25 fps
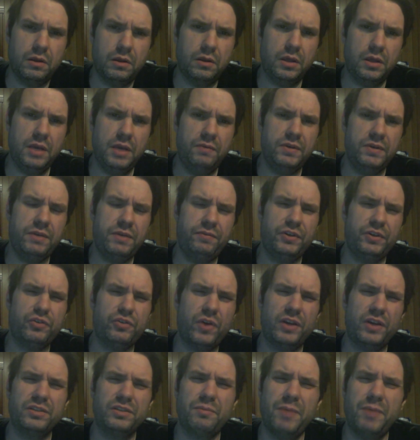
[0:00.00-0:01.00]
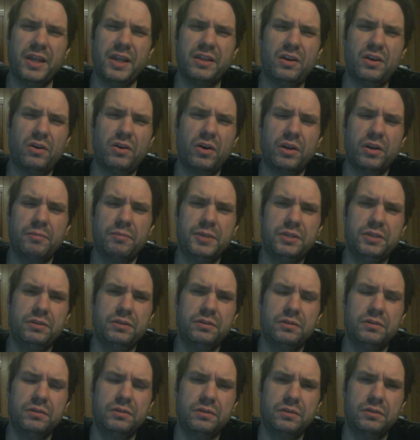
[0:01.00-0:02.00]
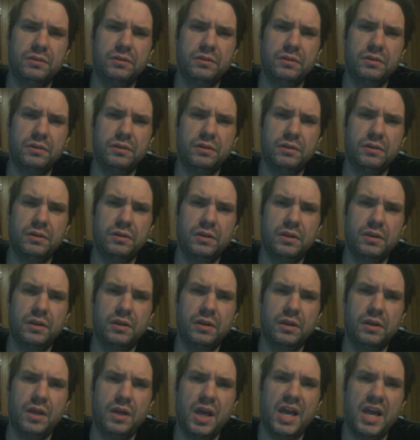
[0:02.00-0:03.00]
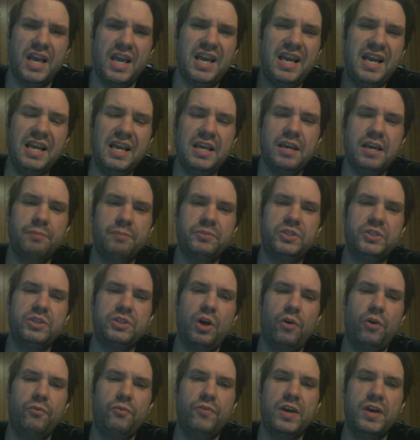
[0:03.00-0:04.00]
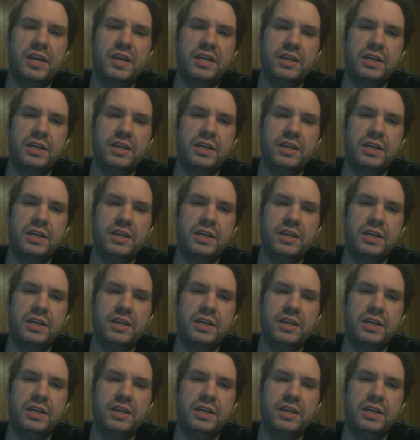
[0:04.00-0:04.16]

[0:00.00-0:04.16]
Even if he tries to make that argument, he himself